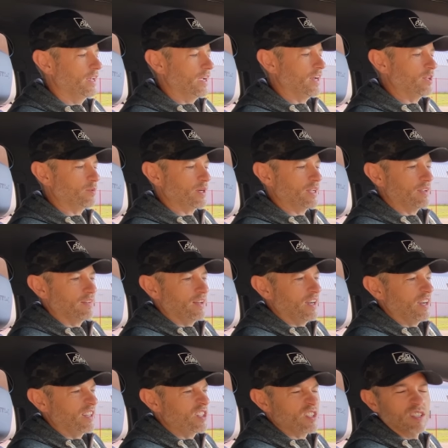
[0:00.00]
Anyway,
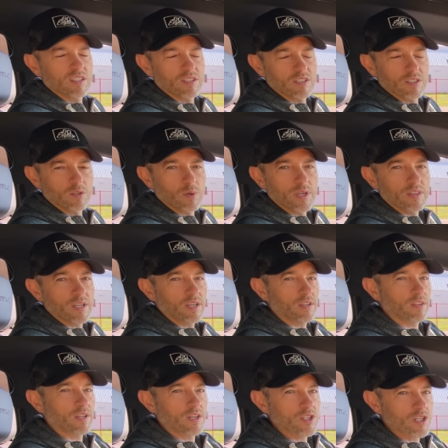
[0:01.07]
just a little annoying thing I
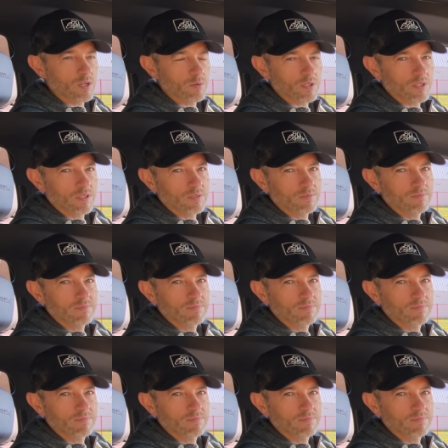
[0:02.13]
thought I'd share with you.